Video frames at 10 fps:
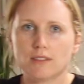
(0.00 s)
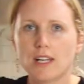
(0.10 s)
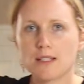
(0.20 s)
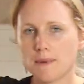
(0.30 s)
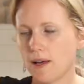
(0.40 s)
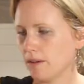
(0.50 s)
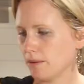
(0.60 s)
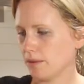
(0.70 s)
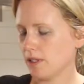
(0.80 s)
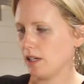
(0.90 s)
Next
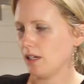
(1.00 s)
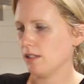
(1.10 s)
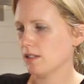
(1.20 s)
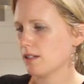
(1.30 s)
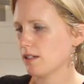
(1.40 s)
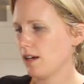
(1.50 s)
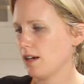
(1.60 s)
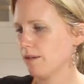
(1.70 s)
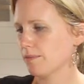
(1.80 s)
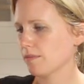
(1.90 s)
part, we need
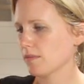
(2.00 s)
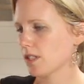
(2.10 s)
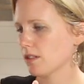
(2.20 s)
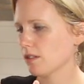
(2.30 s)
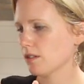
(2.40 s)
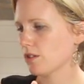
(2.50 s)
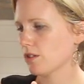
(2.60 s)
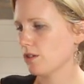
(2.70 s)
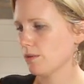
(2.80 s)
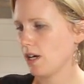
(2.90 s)

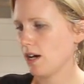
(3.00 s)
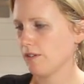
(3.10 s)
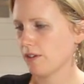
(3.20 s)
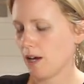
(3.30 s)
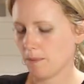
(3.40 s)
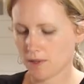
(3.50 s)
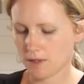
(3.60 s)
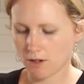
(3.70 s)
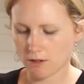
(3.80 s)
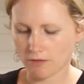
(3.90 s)
2.5 cups
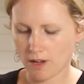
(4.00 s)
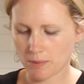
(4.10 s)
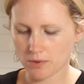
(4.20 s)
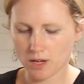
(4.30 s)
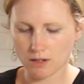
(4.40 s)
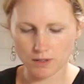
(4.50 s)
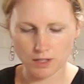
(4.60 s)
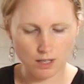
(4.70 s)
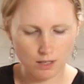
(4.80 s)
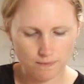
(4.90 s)
of apple cider
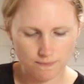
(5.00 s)
vinegar.